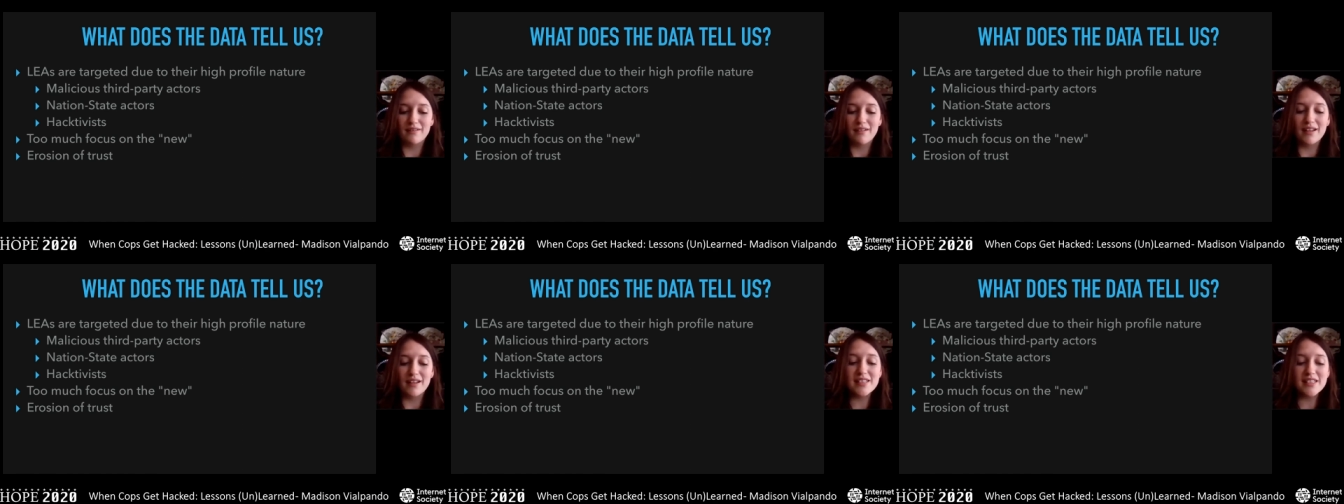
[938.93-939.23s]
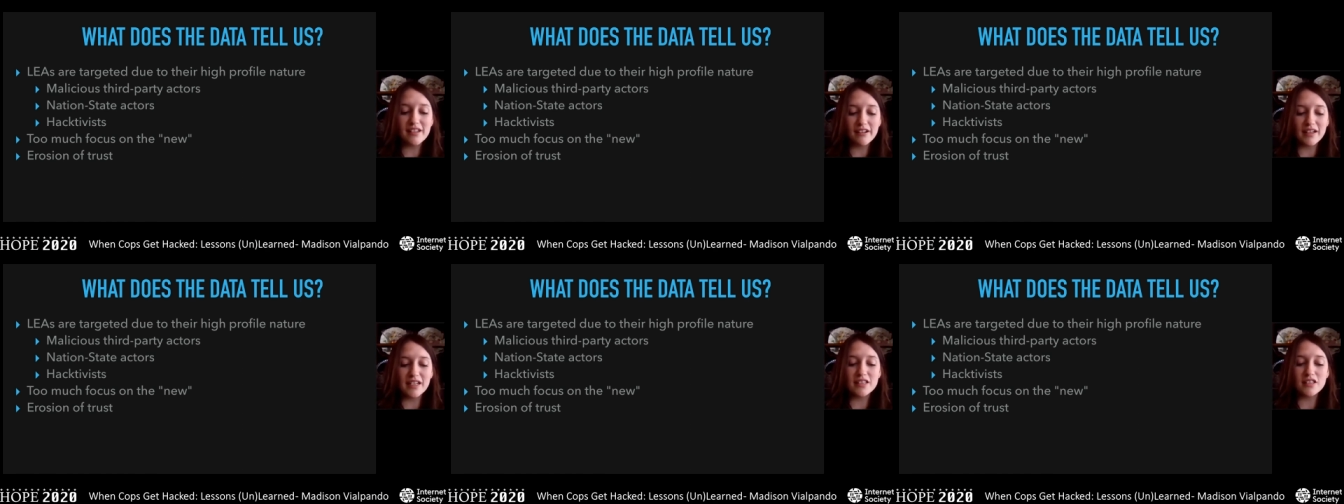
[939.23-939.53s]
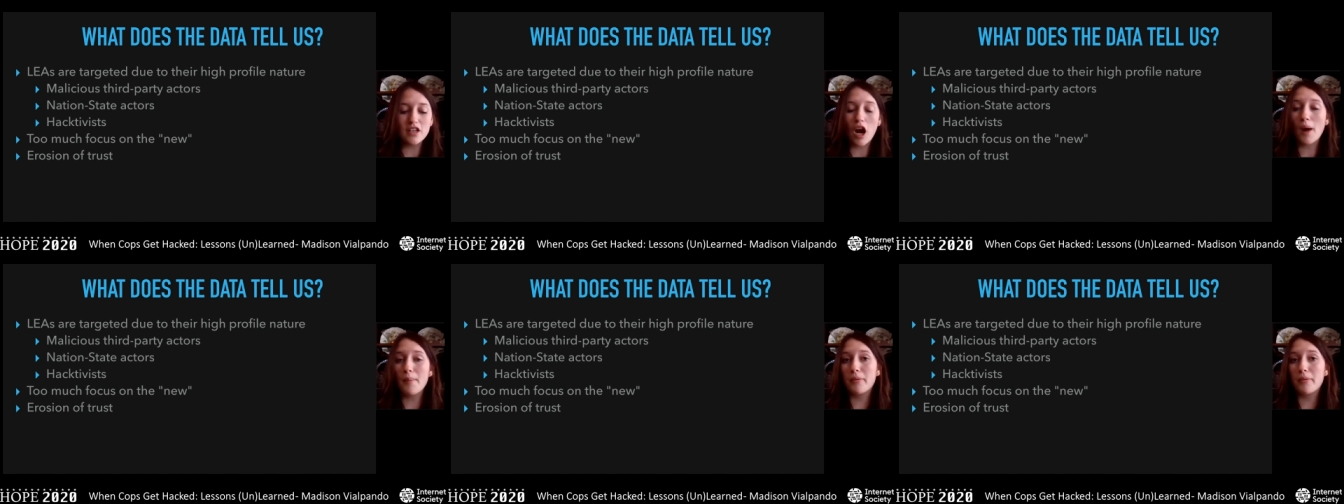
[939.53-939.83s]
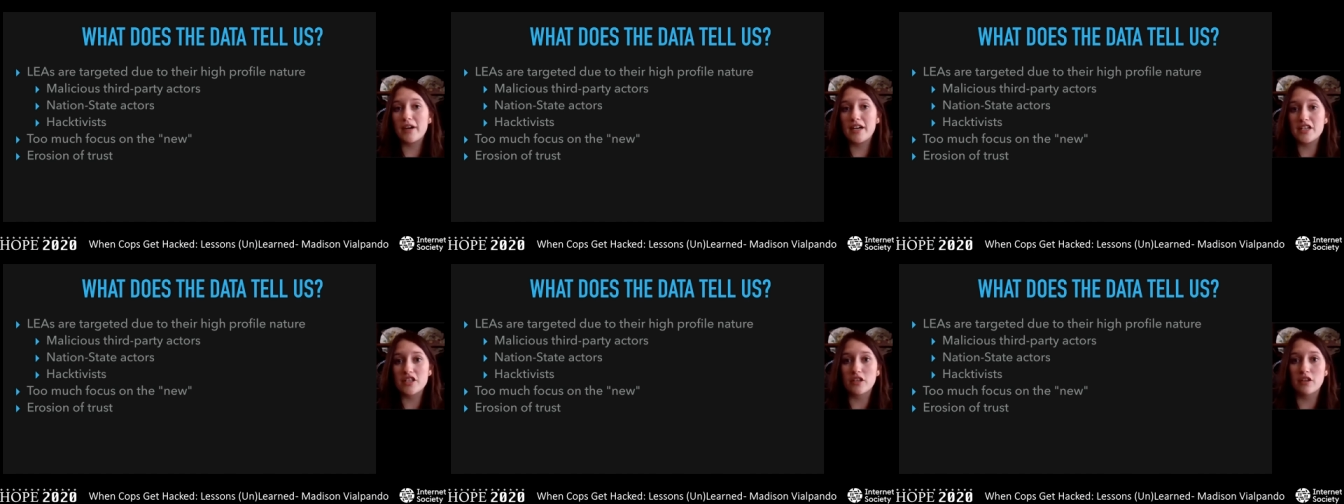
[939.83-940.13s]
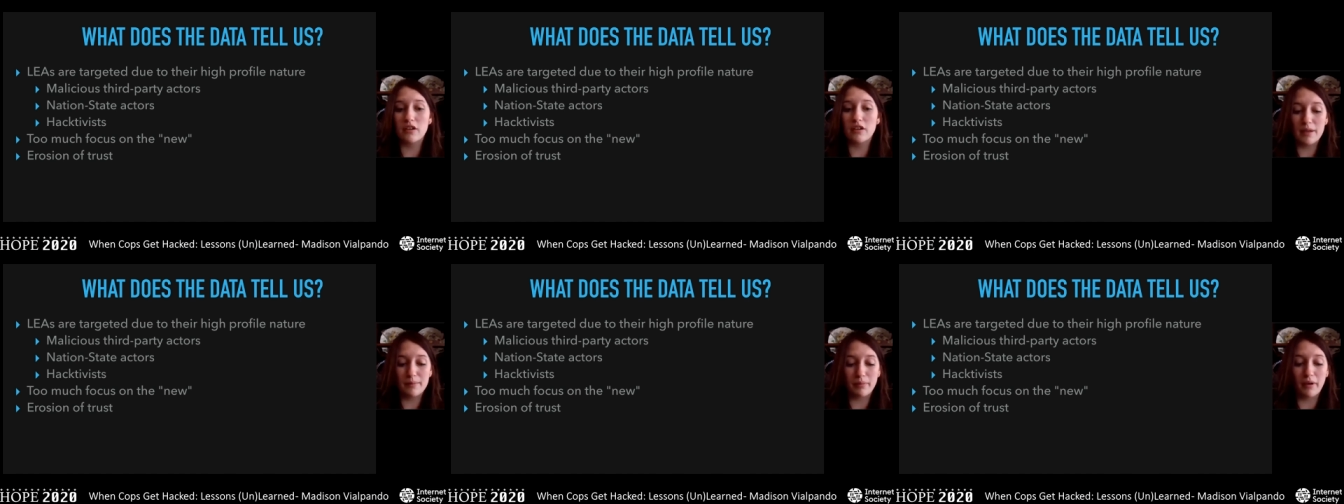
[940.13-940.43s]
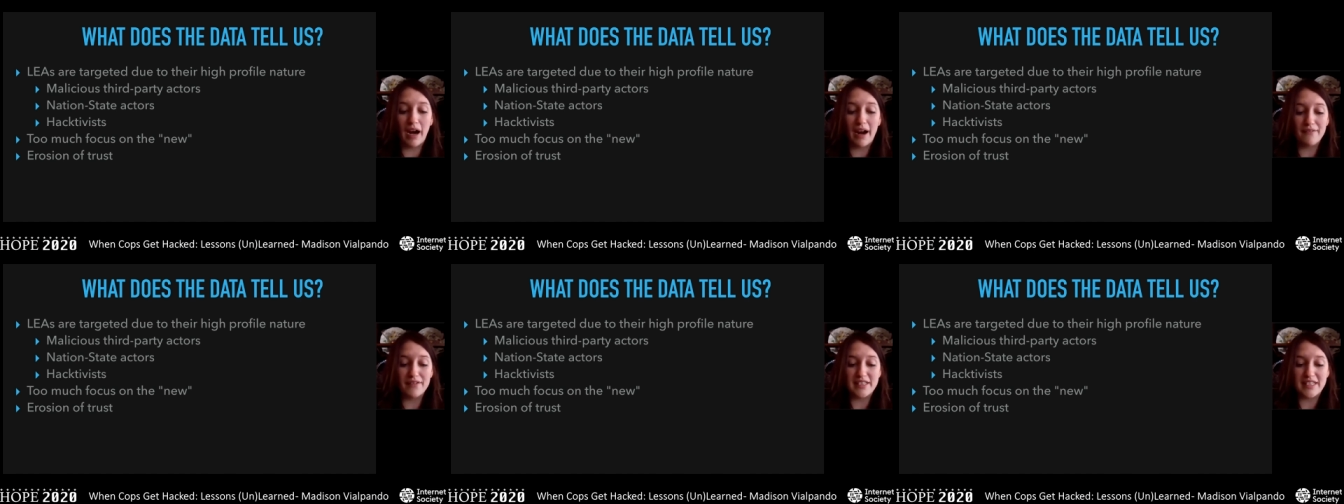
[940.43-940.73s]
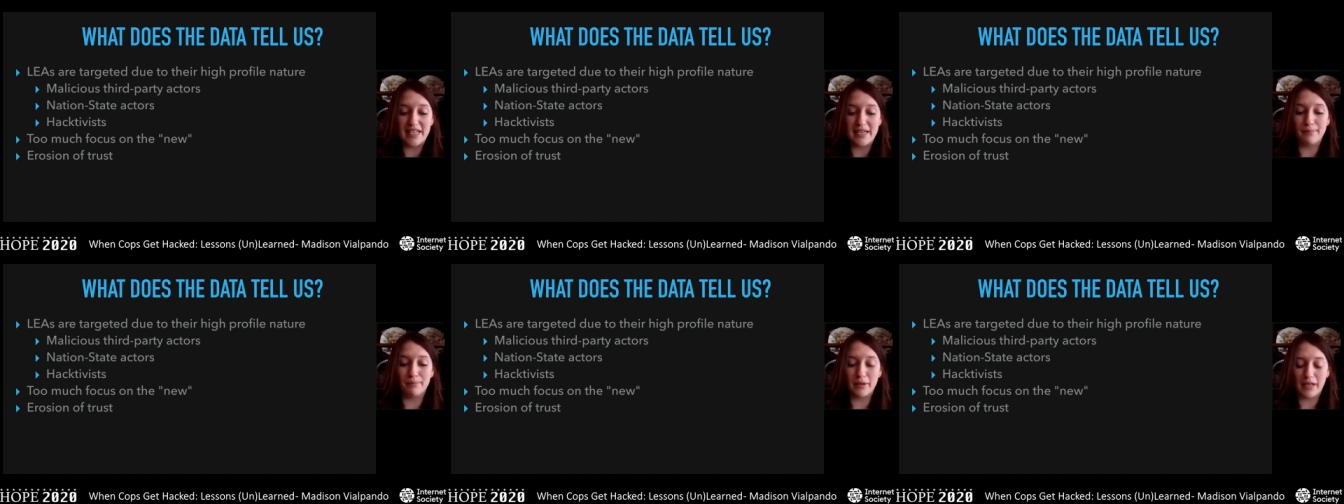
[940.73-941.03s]
has serious operational and
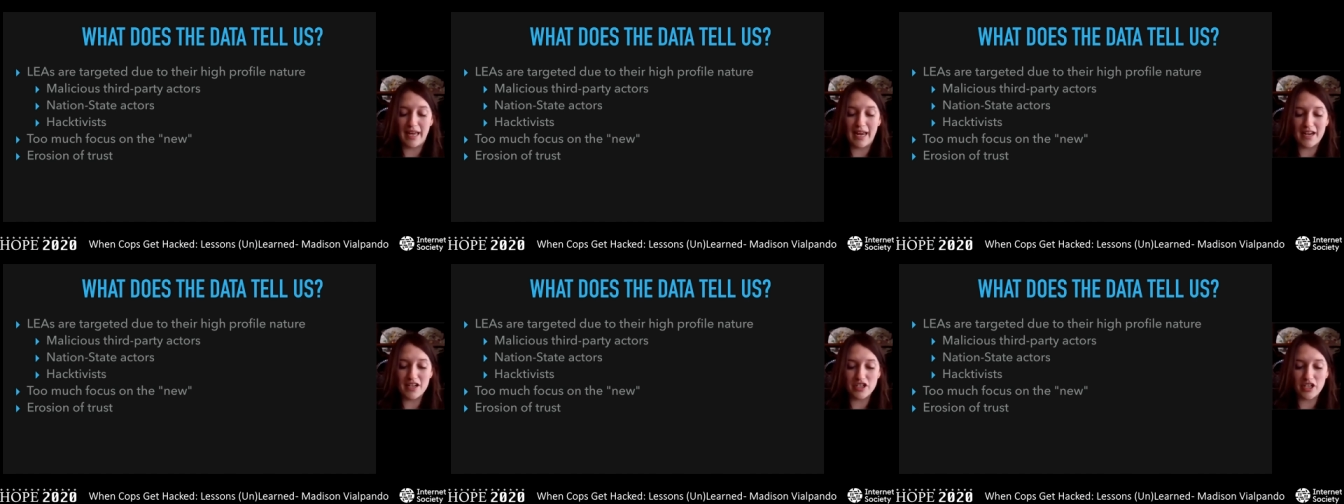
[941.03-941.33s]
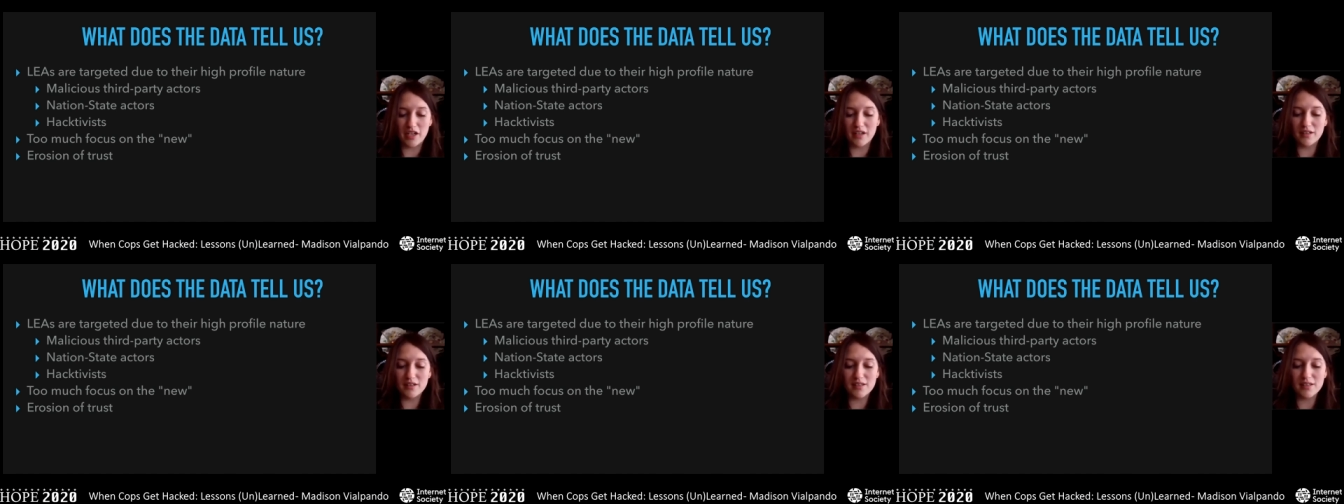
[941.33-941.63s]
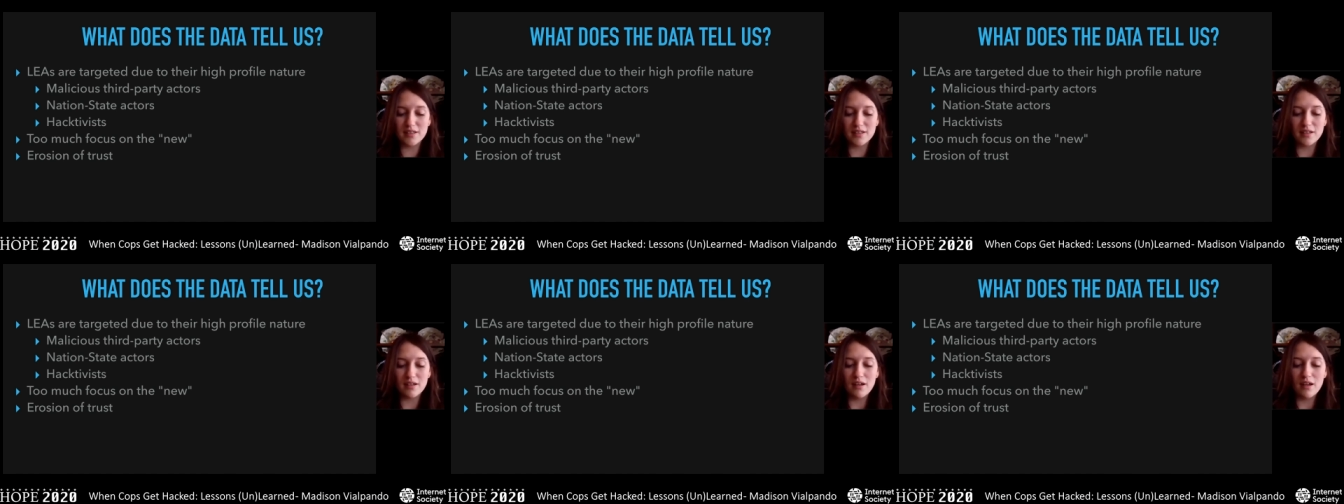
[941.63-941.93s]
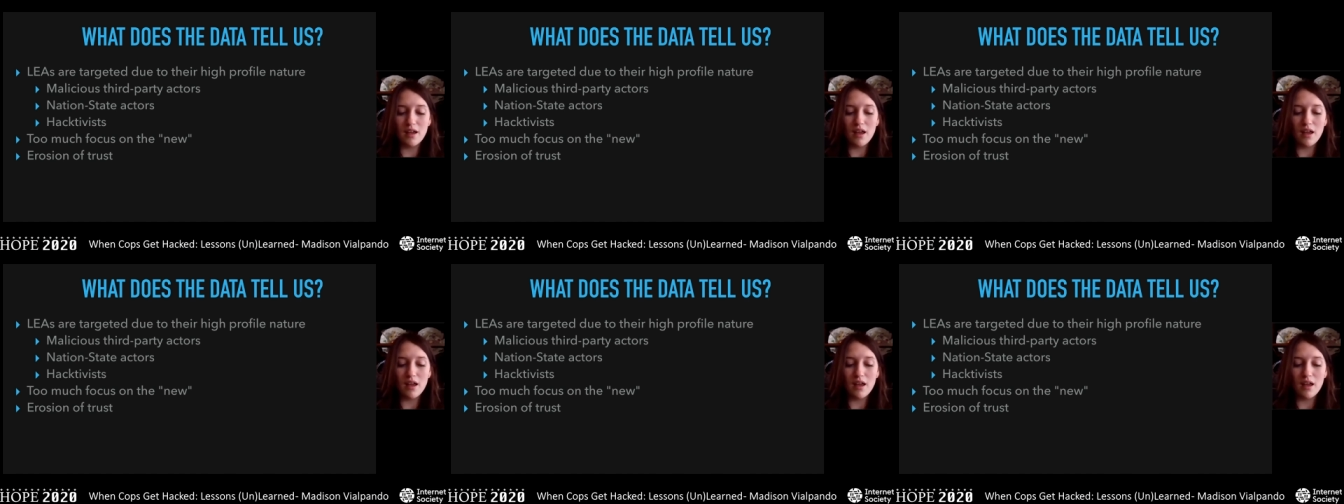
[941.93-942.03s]
privacy implications.